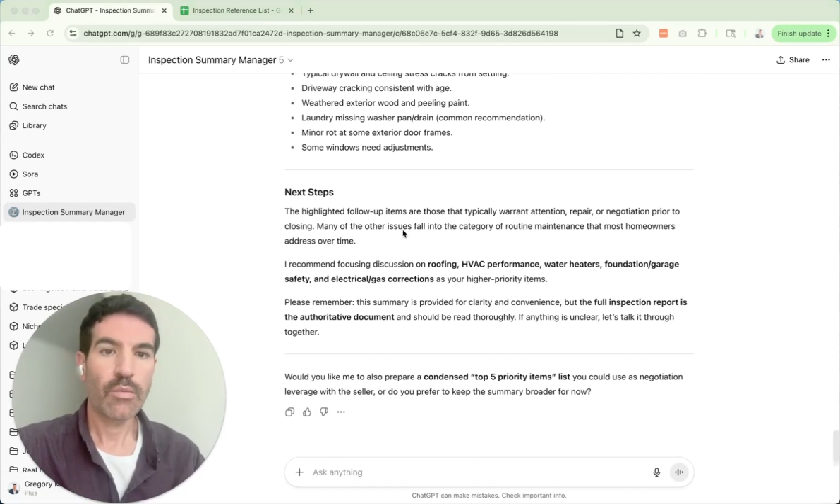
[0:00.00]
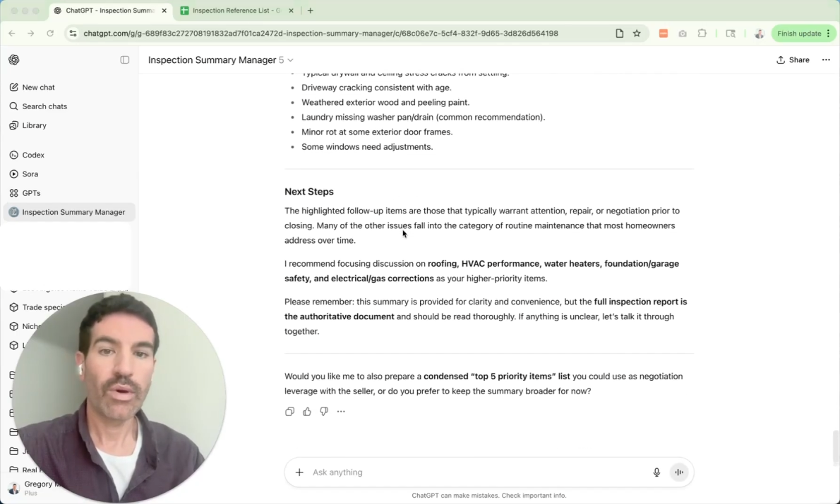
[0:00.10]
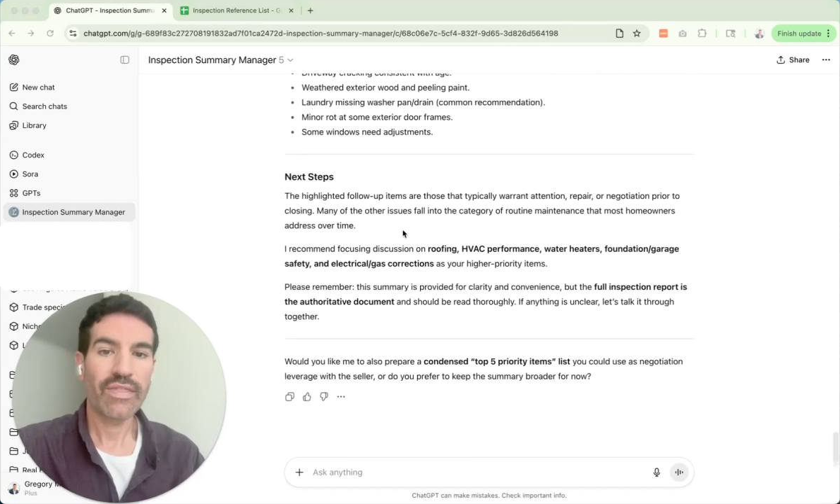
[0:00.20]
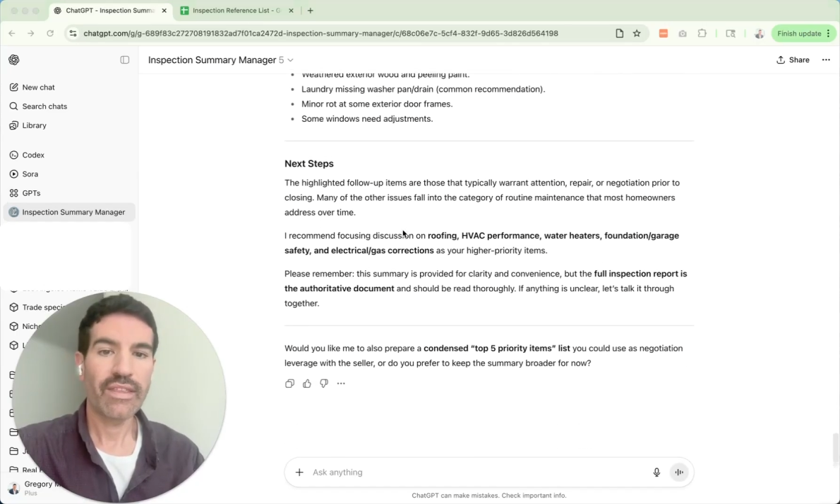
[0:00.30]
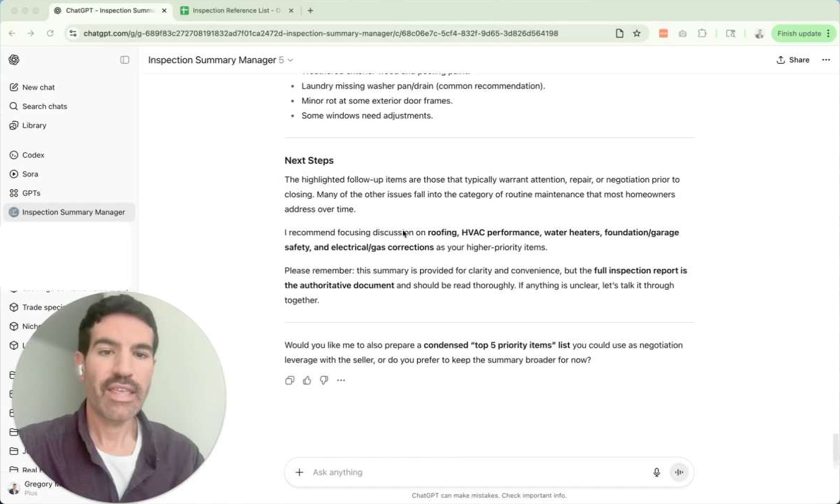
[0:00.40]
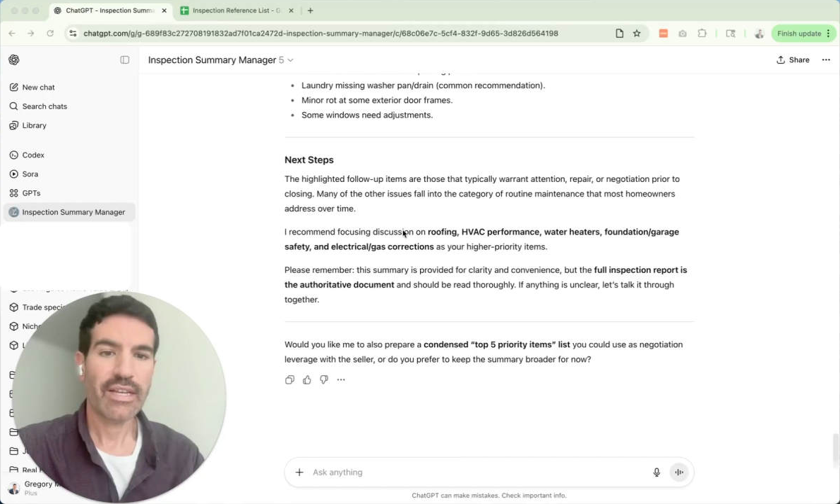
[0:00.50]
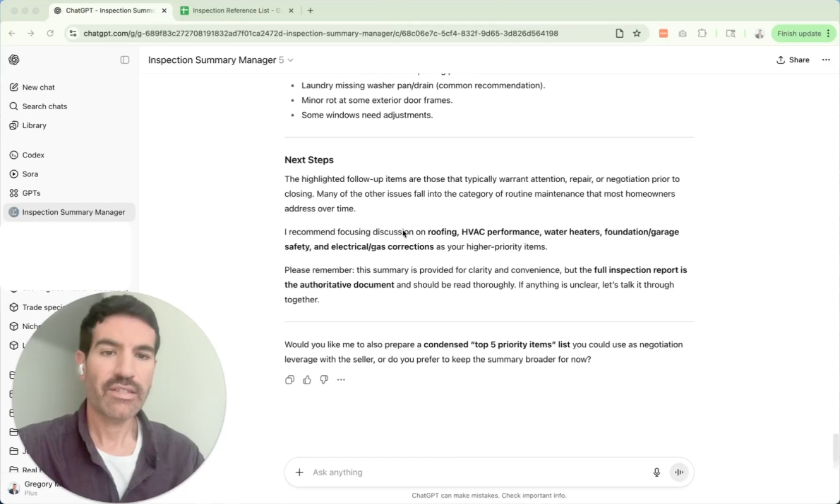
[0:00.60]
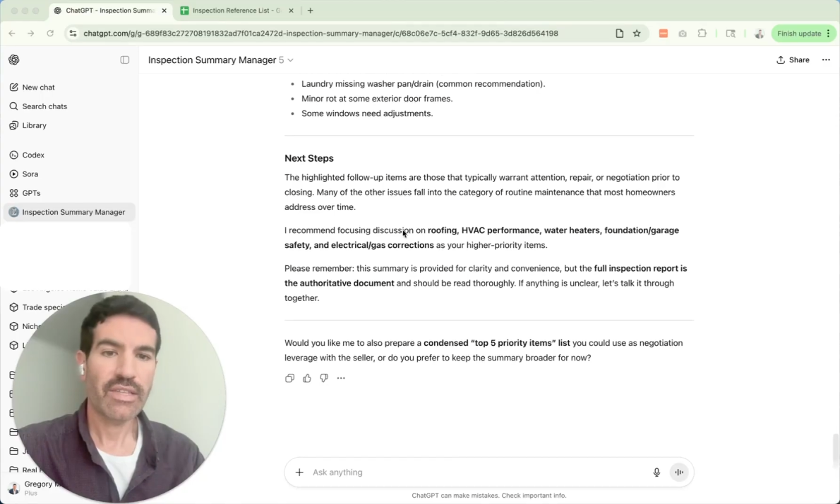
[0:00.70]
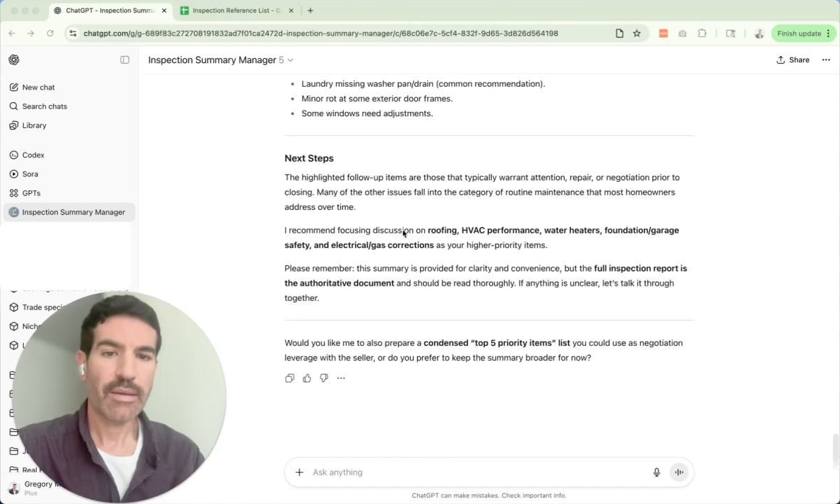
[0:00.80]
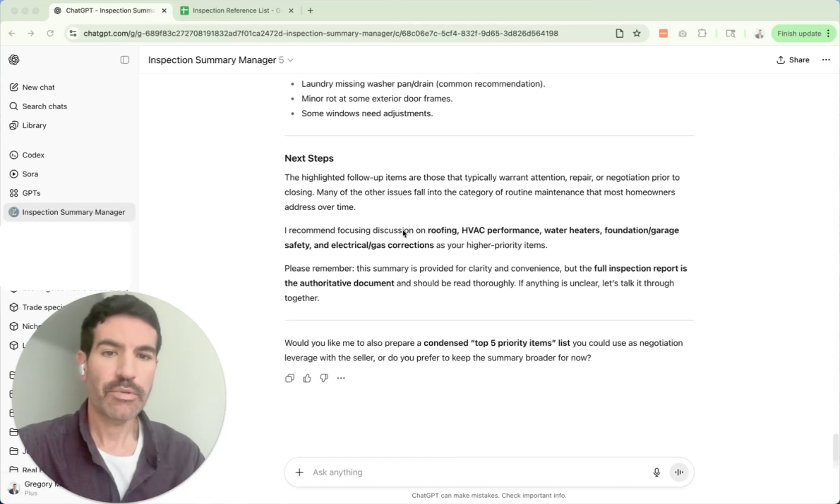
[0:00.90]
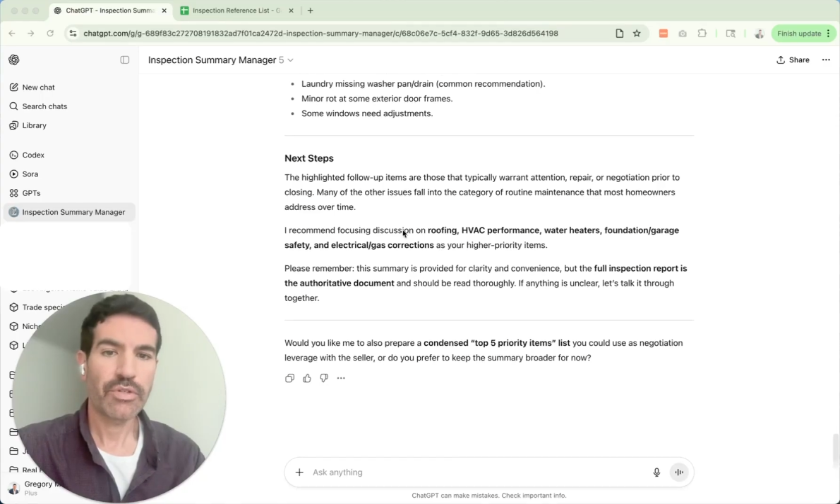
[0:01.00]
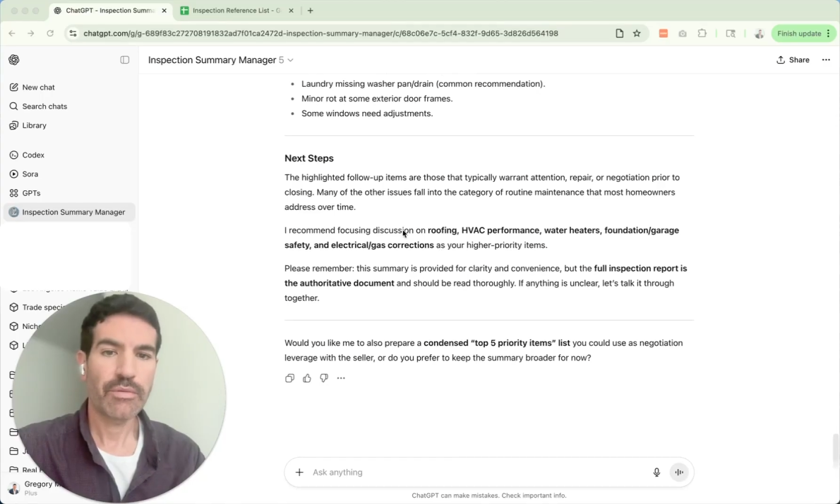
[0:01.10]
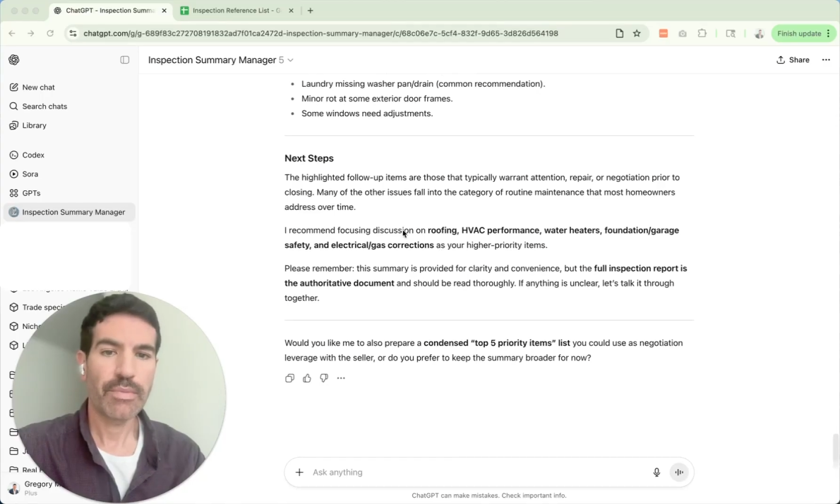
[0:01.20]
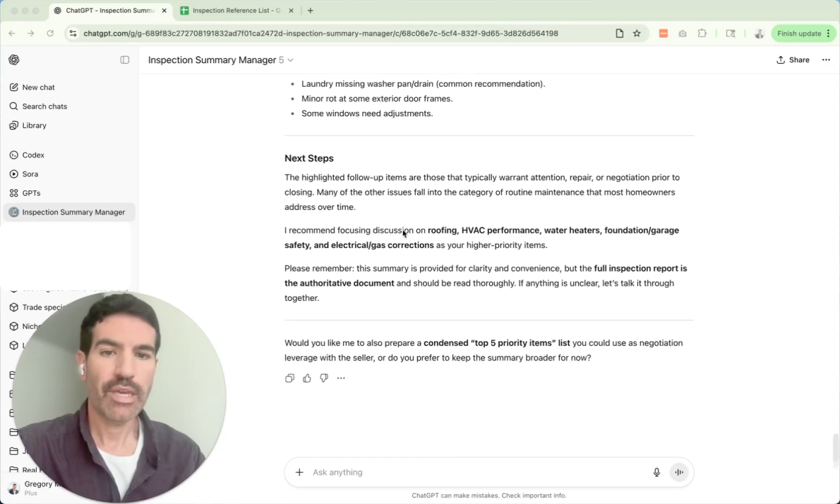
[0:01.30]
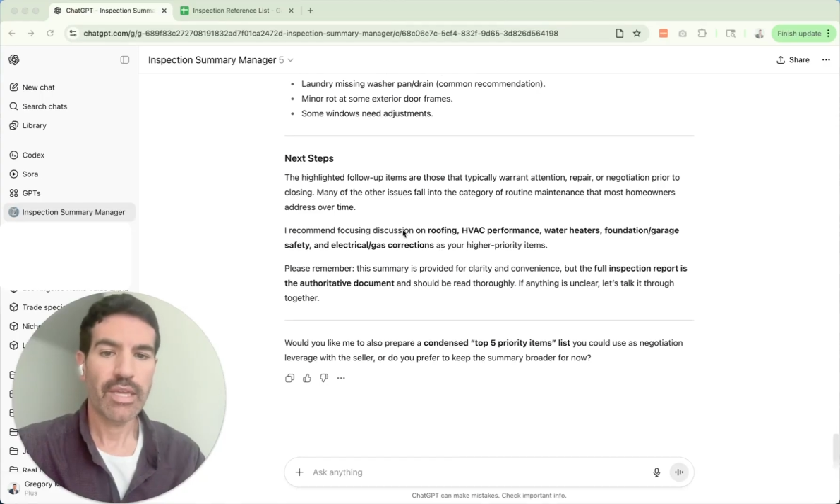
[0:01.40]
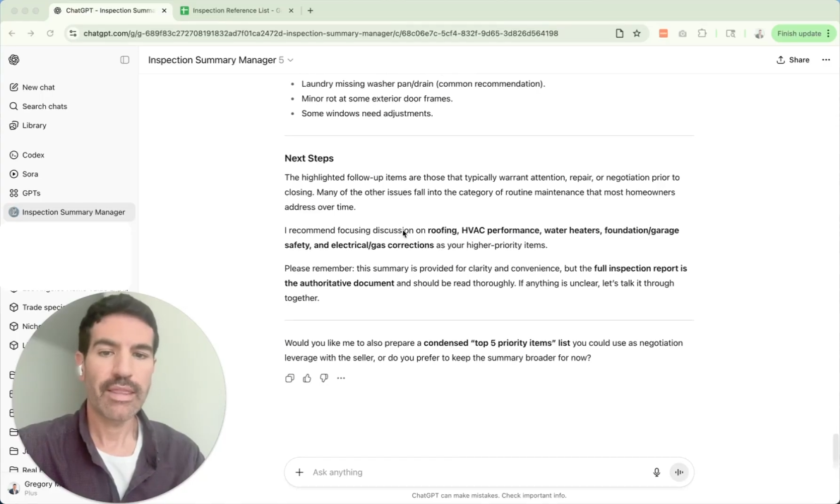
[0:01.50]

and what the next step should be.